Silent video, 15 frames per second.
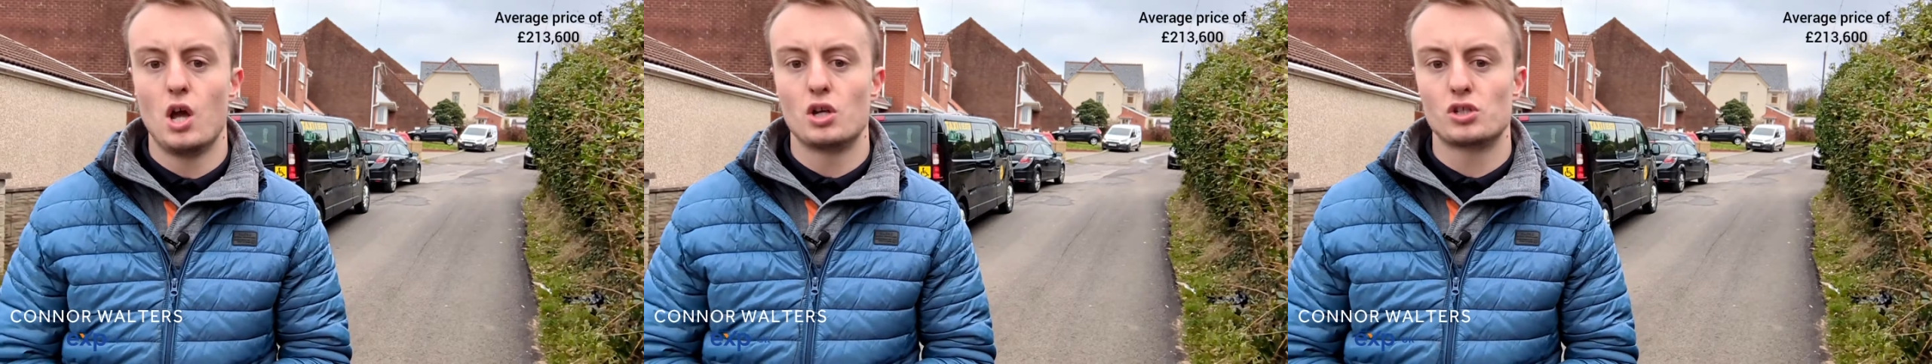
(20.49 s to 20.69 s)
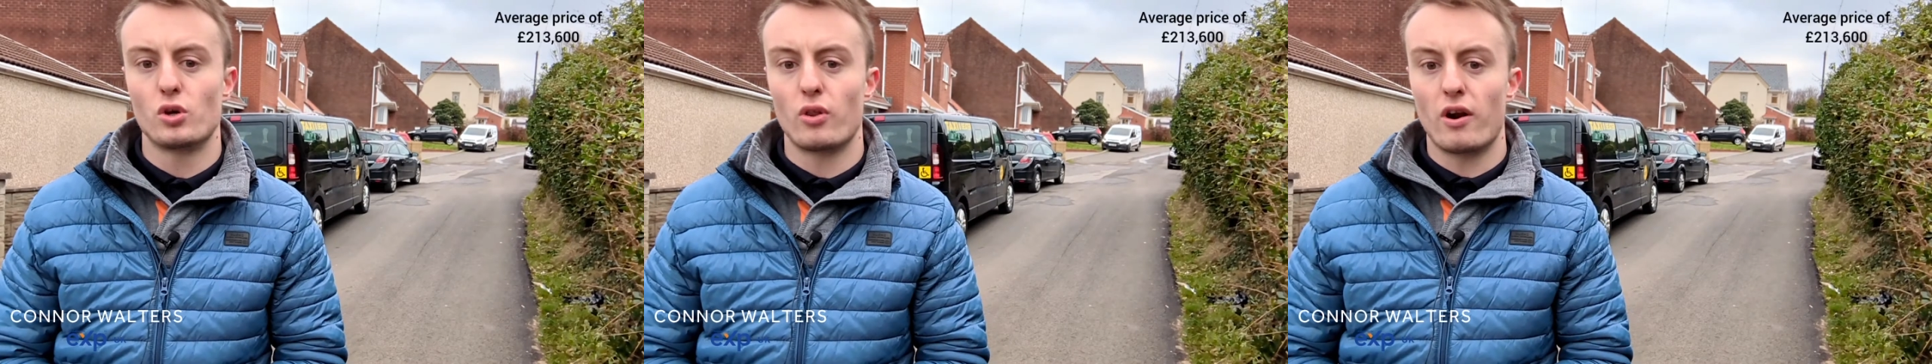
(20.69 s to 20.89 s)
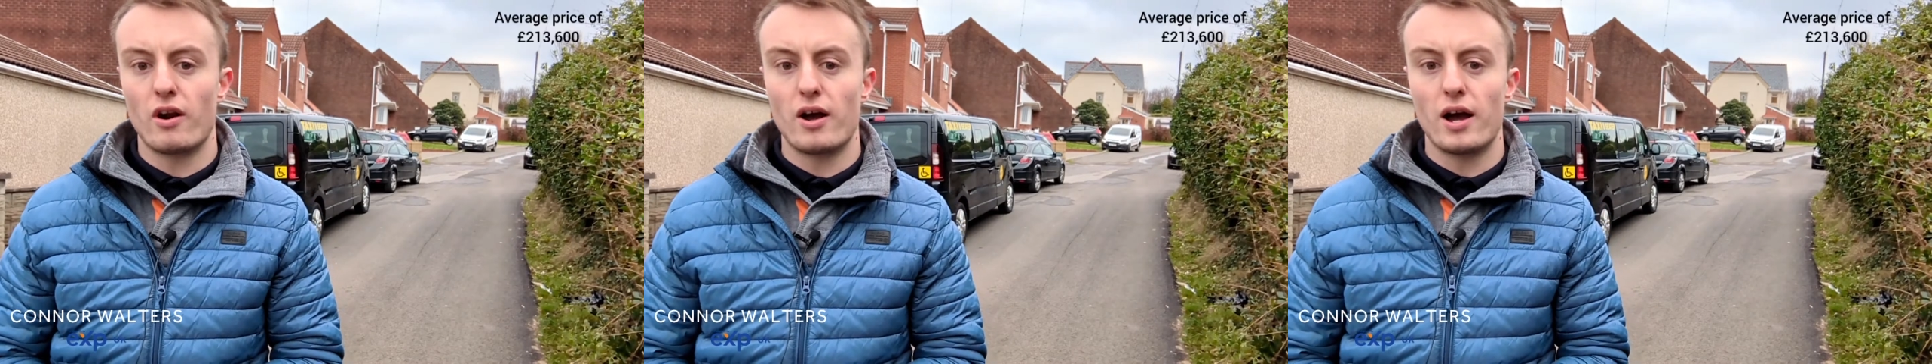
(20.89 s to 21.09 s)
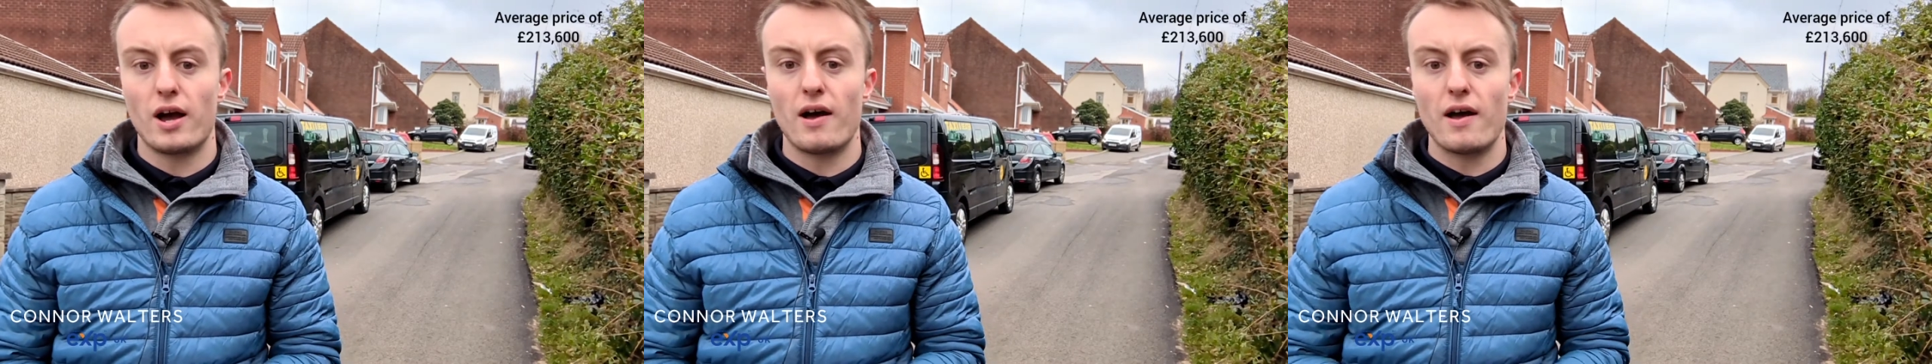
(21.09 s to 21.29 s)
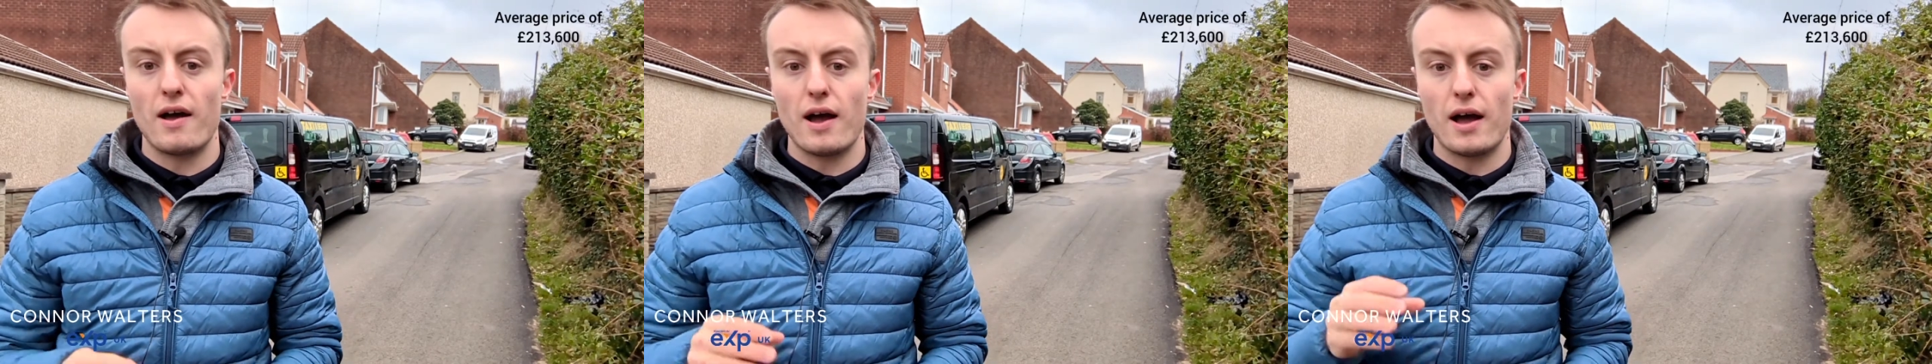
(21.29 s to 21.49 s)
So there
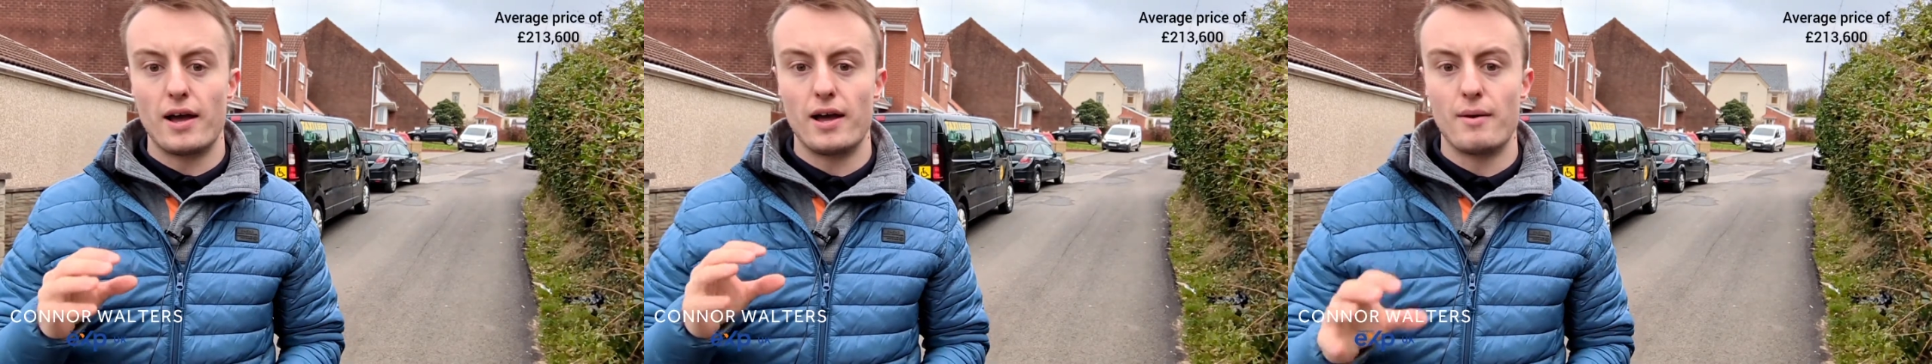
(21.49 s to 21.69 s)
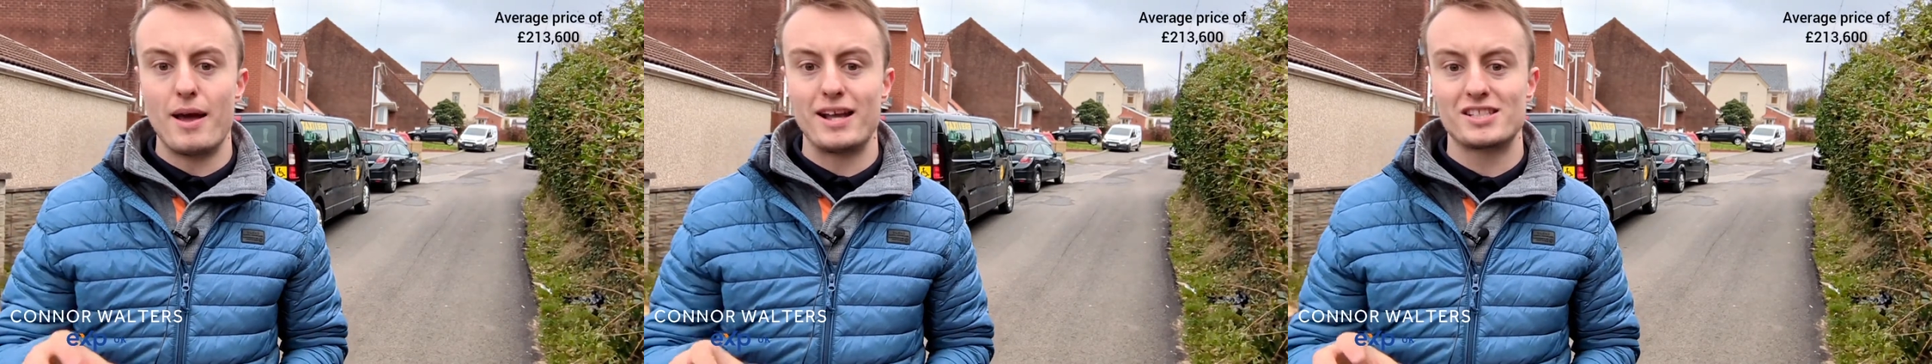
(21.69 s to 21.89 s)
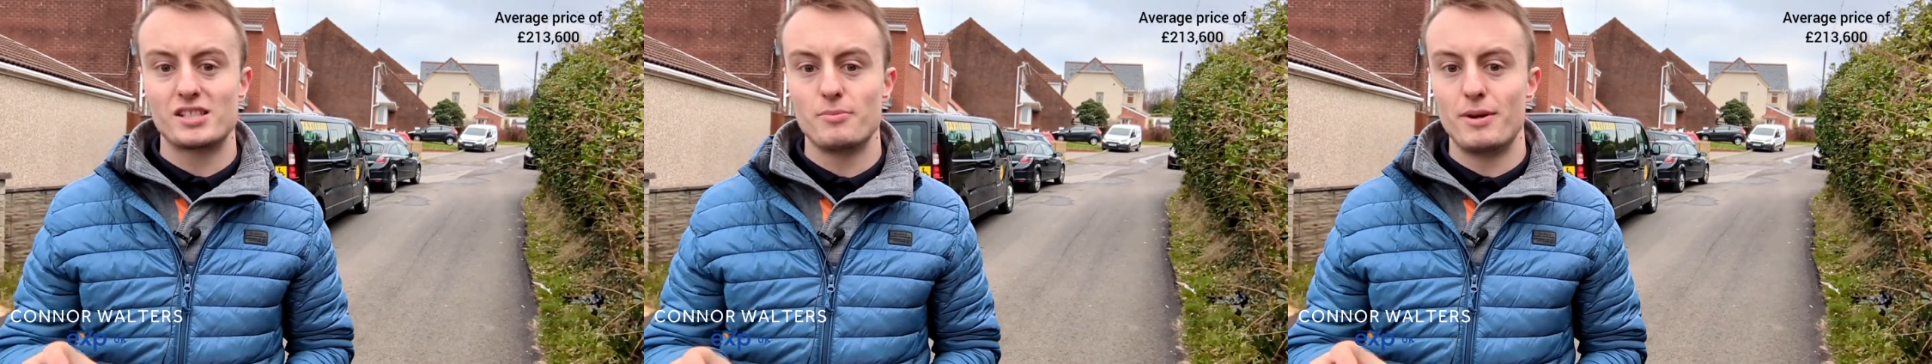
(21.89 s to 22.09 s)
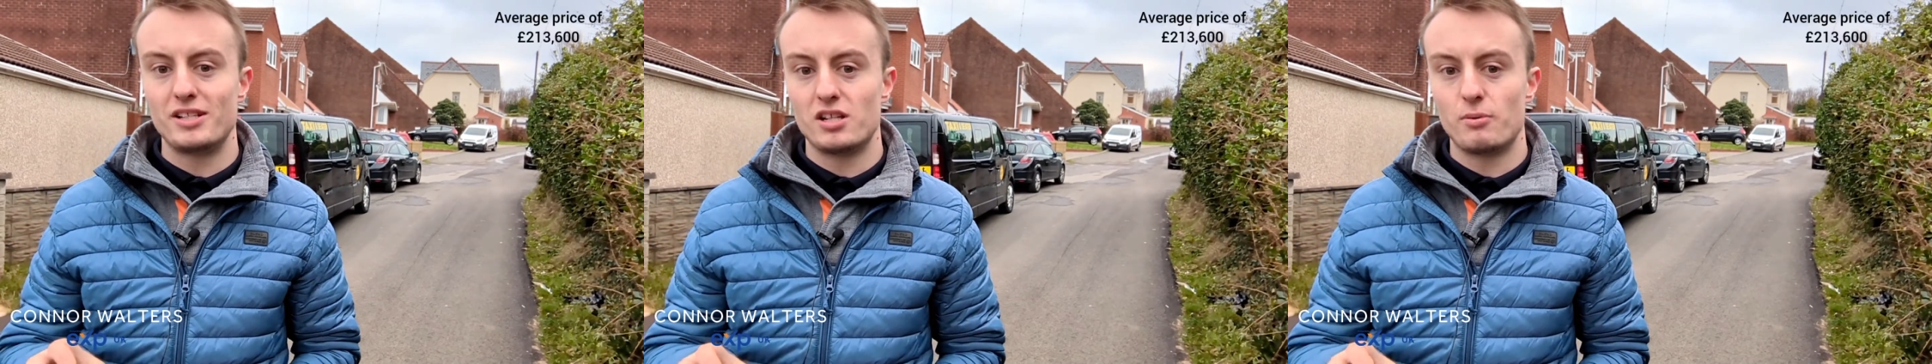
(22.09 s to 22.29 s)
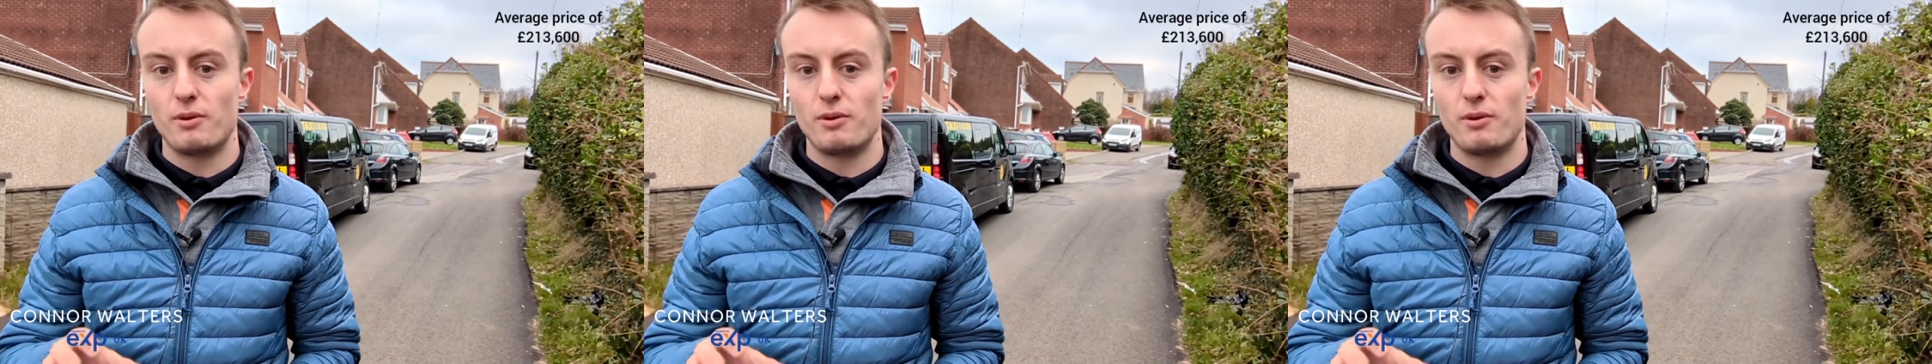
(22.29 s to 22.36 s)
are estimated to